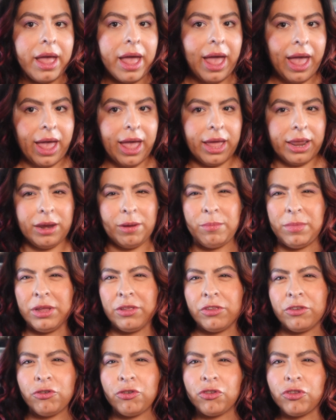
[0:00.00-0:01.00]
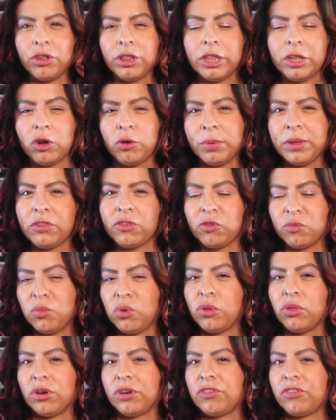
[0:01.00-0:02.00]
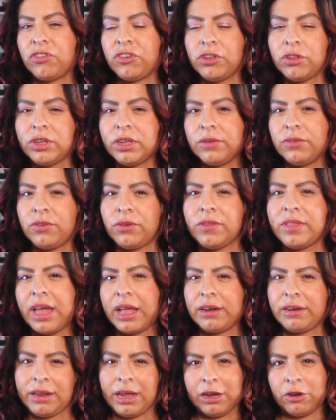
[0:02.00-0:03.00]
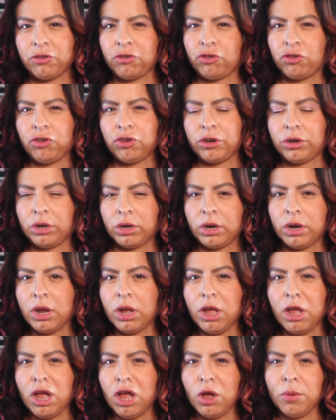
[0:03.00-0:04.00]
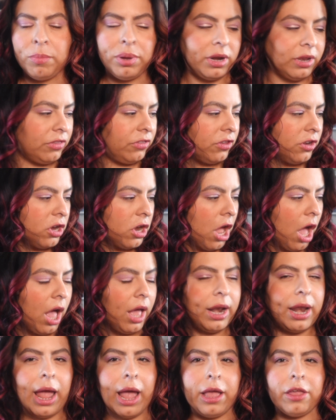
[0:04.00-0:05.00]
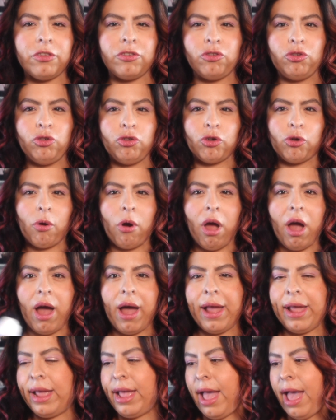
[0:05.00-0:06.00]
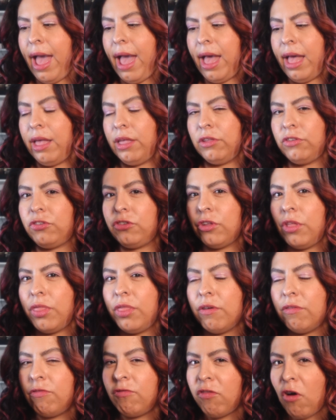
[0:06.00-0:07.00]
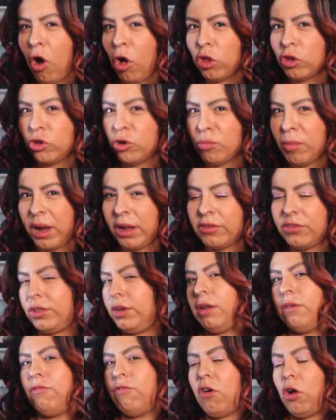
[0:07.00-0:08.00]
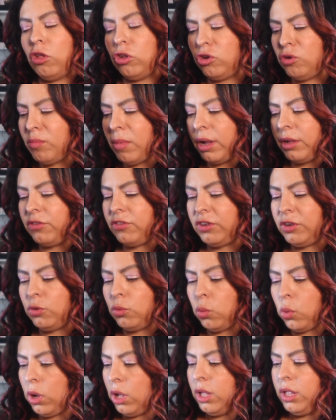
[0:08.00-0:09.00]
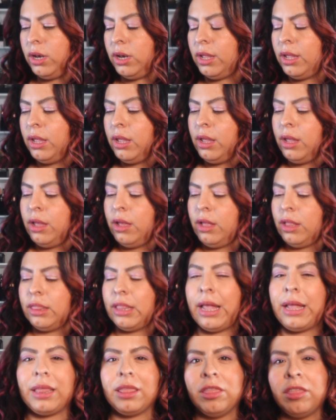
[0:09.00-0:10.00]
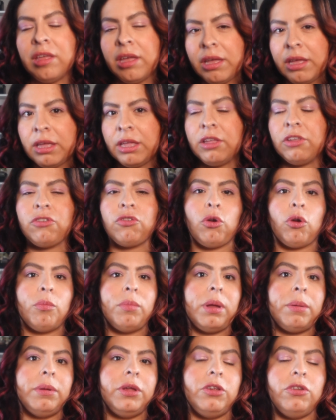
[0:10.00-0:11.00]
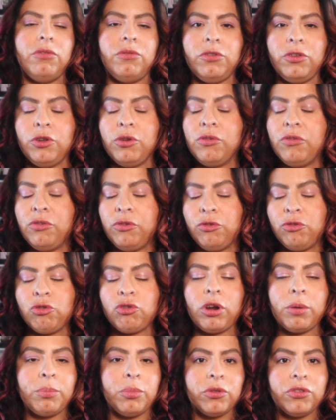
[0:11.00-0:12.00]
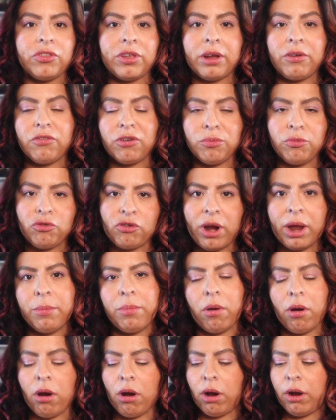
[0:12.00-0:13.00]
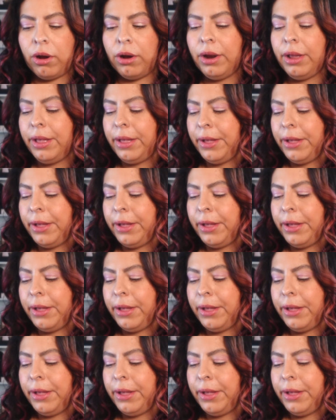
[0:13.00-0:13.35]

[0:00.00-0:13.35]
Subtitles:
and it makes it just a little bit smoother. It still gives you that texture, but it's not as dry as the volumizing. A volumizing one like this, or maybe you triple sec from Dry Bar,